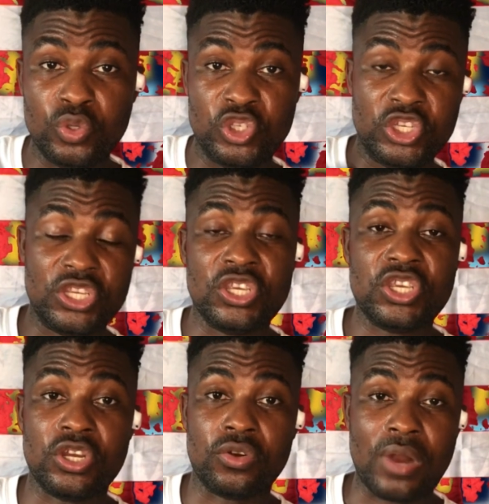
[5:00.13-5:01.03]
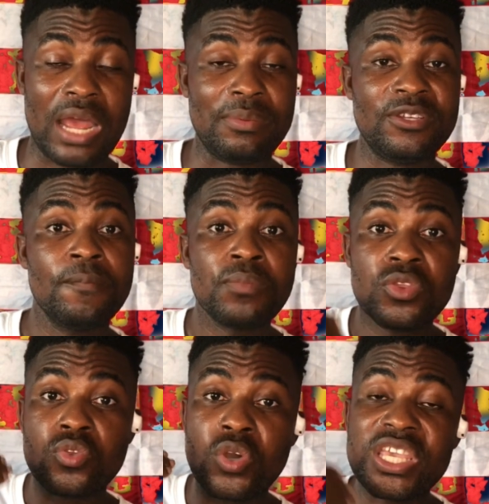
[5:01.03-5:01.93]
is taking care of rabbit
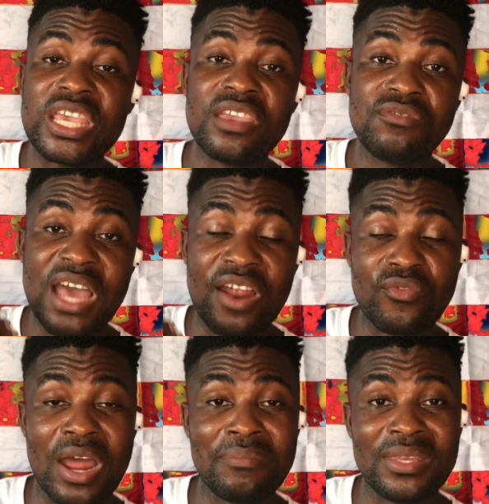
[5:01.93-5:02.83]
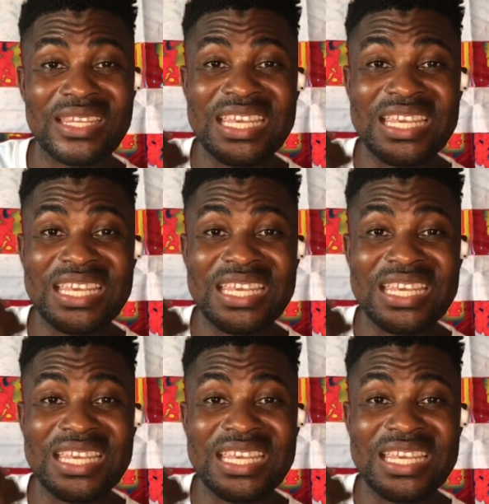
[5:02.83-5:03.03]
to give that rabbit